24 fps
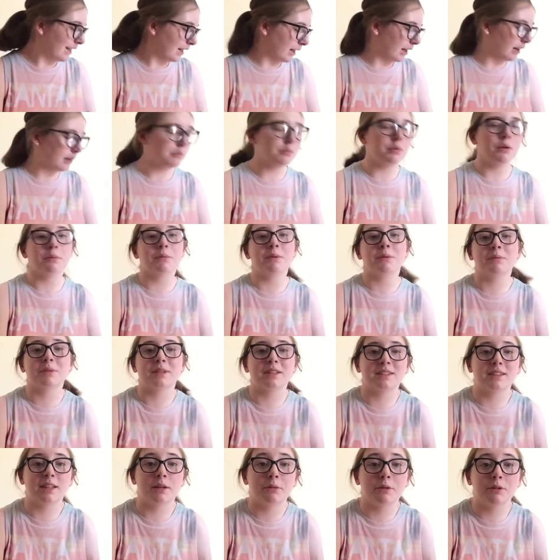Uh, probably
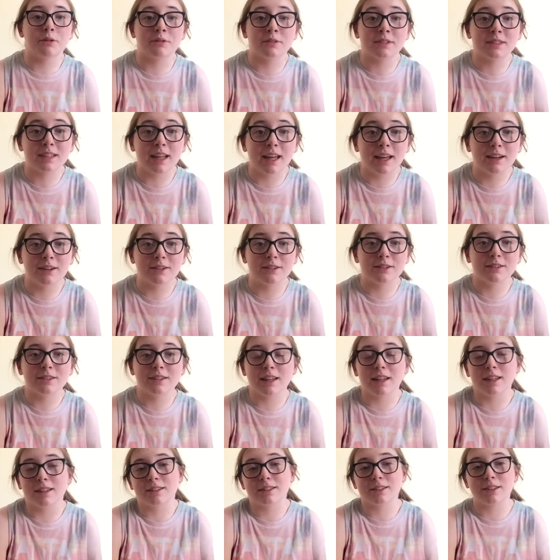because they were on sale.
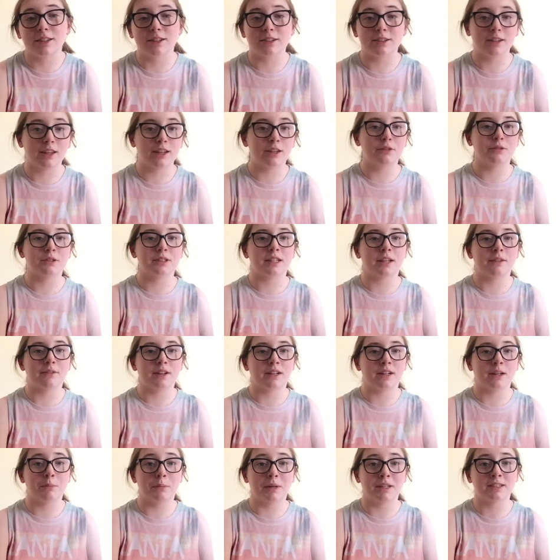That's good. They always have
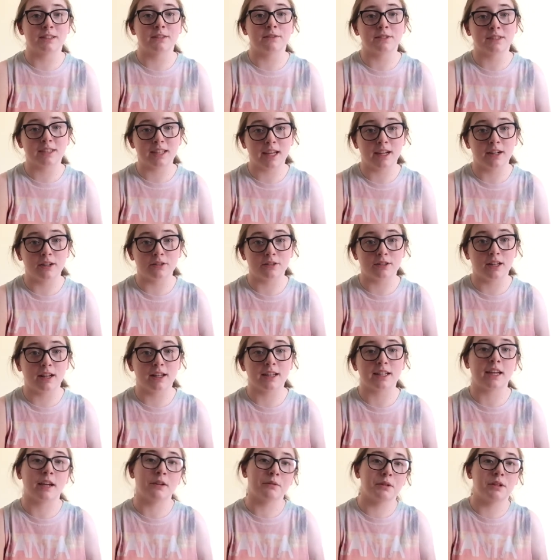like a massive sale to
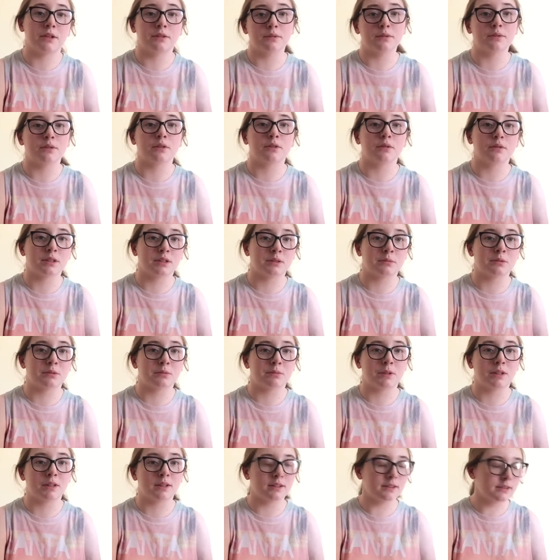like get rid of all the Christmas
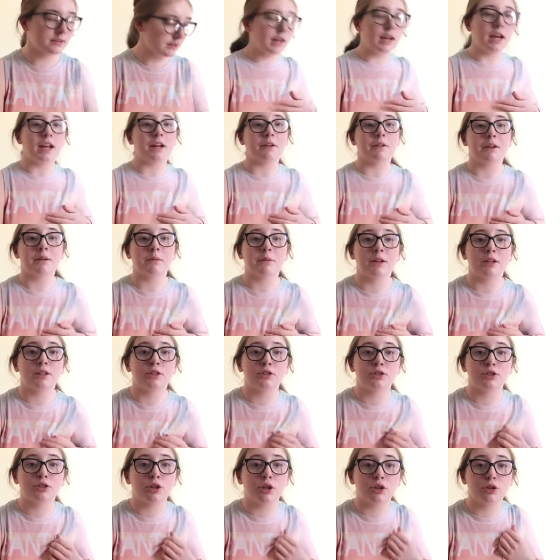product. Anyway, I'm going to
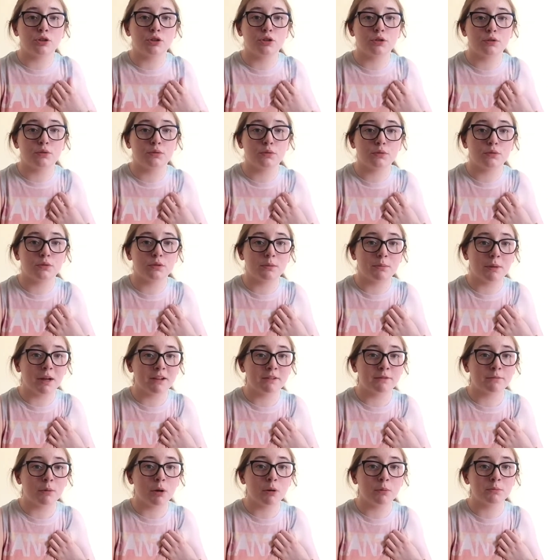show you all the
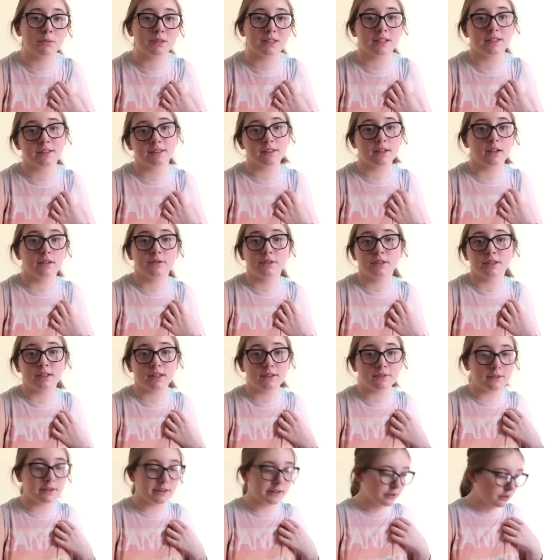bath bombs and other
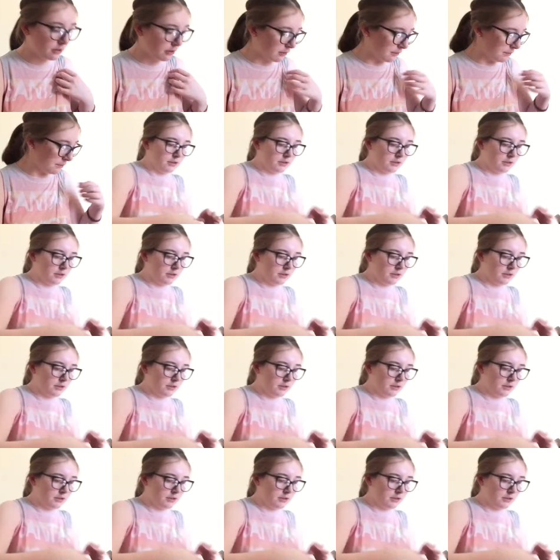stuff I got.